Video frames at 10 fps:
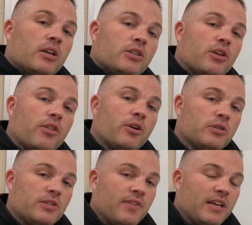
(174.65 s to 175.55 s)
So
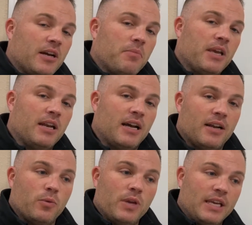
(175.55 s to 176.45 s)
those, if they come in on
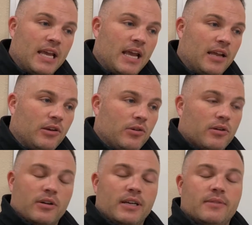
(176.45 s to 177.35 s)
a weekend
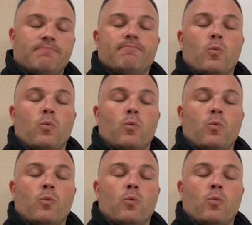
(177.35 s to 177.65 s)
or at